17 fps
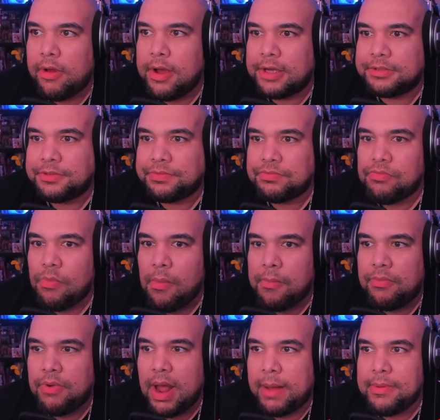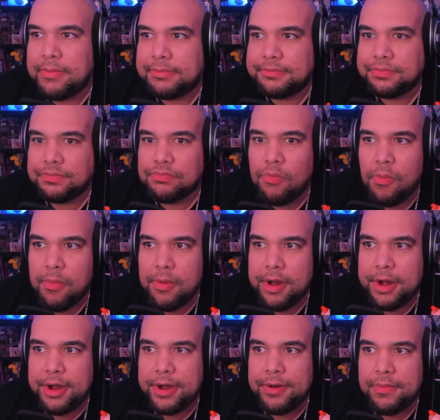Uh, problem.
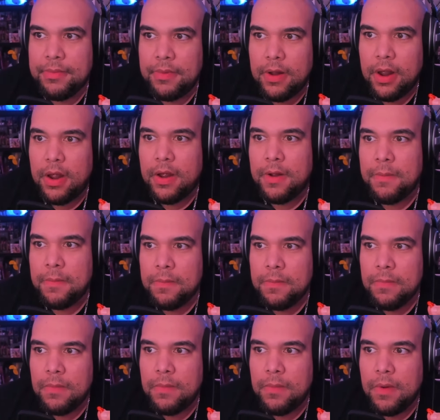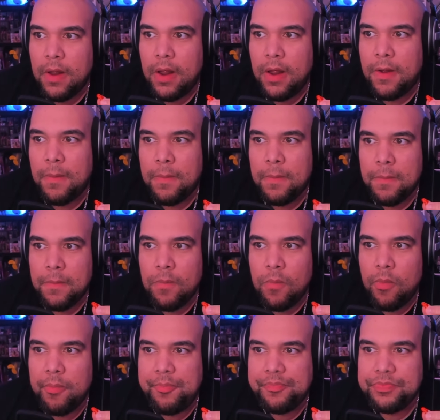Uh oh. Uh oh. Uh oh.
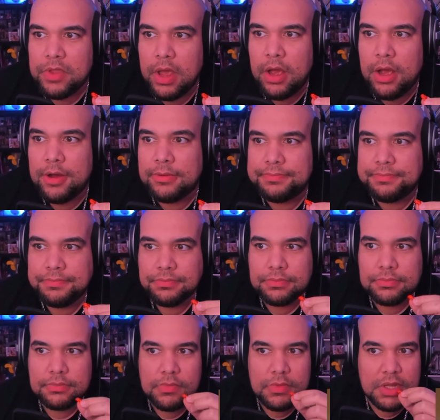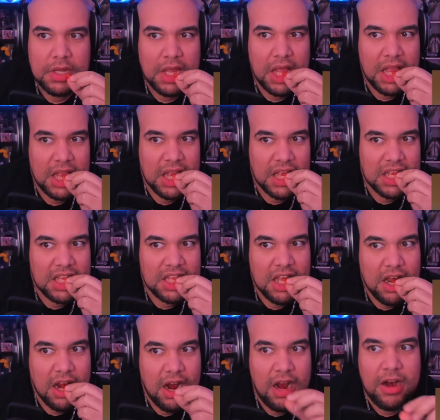Uh oh.
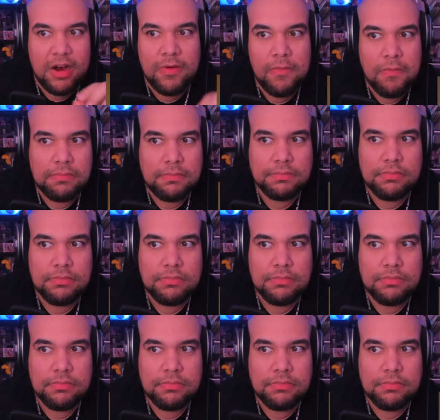Uh oh.